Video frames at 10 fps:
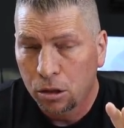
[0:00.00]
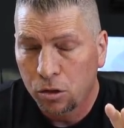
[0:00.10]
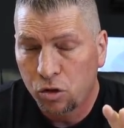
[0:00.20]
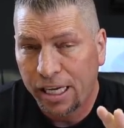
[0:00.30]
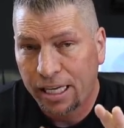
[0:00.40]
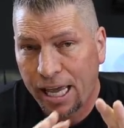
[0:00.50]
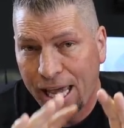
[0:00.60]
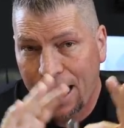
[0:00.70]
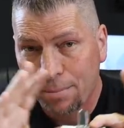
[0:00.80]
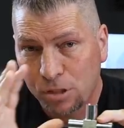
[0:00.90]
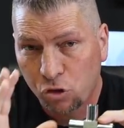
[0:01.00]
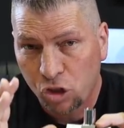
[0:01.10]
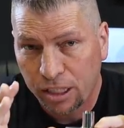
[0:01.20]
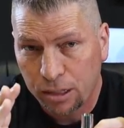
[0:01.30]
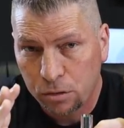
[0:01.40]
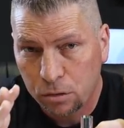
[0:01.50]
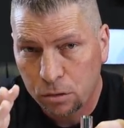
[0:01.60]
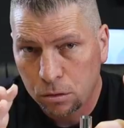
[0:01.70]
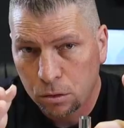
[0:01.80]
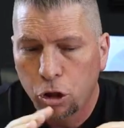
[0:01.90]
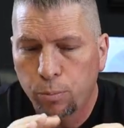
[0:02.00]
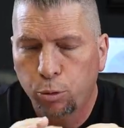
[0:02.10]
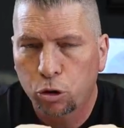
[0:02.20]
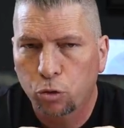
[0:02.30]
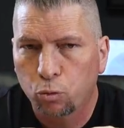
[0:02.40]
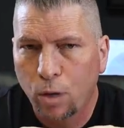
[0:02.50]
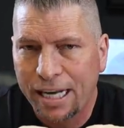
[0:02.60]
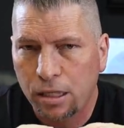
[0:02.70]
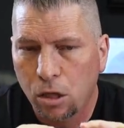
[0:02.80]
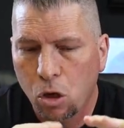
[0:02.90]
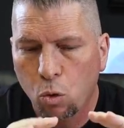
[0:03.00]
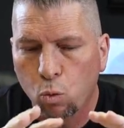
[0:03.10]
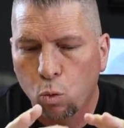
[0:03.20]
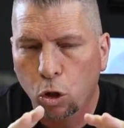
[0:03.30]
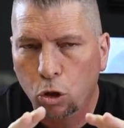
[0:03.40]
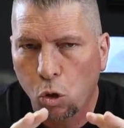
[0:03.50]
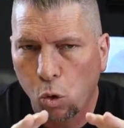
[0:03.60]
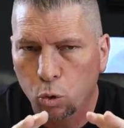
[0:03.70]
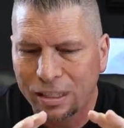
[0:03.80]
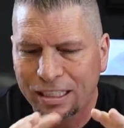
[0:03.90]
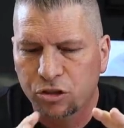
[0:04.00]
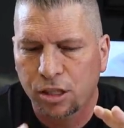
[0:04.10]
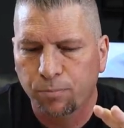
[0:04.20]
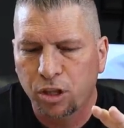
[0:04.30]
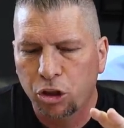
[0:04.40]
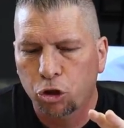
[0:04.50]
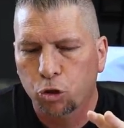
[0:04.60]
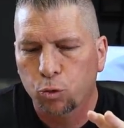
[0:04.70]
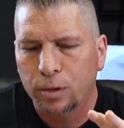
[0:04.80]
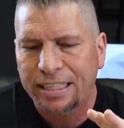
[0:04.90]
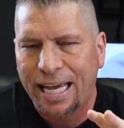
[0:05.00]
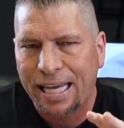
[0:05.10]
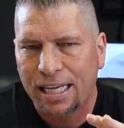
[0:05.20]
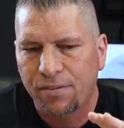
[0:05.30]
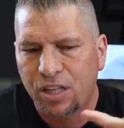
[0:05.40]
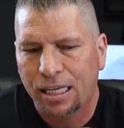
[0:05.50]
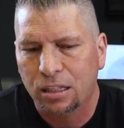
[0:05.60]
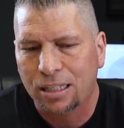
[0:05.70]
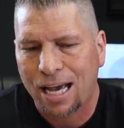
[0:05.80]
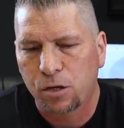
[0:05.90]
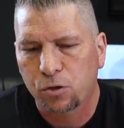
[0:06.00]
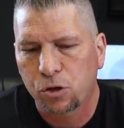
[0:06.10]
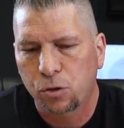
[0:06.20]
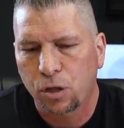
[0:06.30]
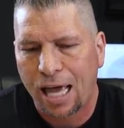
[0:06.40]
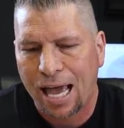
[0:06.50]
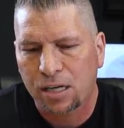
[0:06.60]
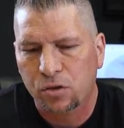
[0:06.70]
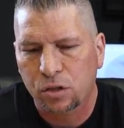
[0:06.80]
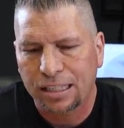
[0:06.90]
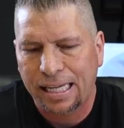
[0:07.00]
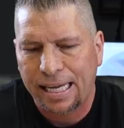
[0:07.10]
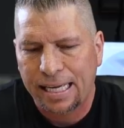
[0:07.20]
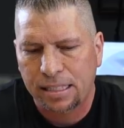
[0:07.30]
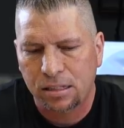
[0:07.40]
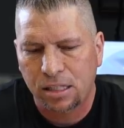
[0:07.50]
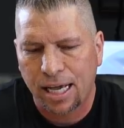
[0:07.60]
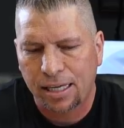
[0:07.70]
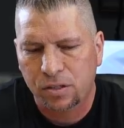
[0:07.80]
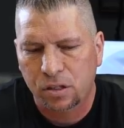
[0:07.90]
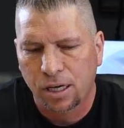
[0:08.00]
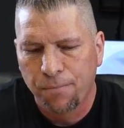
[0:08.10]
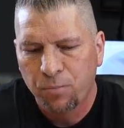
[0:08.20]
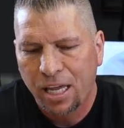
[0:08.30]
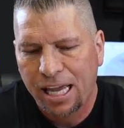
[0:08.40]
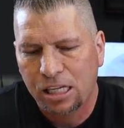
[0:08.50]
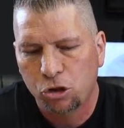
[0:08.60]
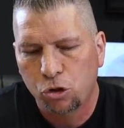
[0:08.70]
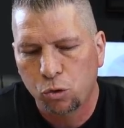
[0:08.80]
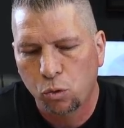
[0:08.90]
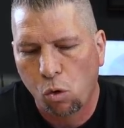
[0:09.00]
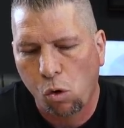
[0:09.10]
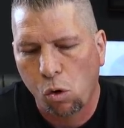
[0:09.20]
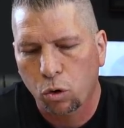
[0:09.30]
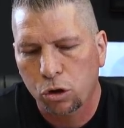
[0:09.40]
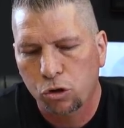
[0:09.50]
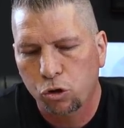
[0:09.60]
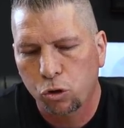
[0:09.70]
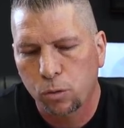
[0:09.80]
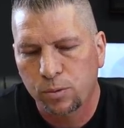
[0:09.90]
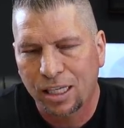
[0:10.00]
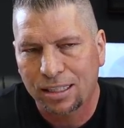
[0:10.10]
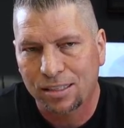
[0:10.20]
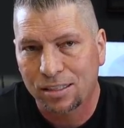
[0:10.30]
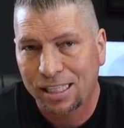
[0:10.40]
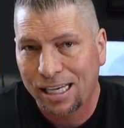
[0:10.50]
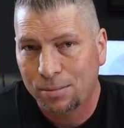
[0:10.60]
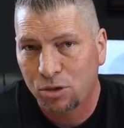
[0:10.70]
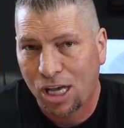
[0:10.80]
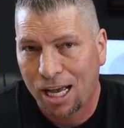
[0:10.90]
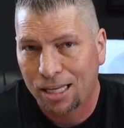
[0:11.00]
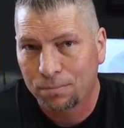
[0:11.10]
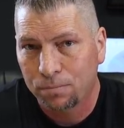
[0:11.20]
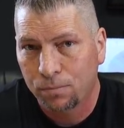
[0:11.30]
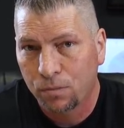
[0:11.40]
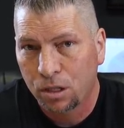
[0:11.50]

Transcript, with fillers: you take a machine, you put the right work holding, something created that allows you to actually index and do all the tubes at the same time,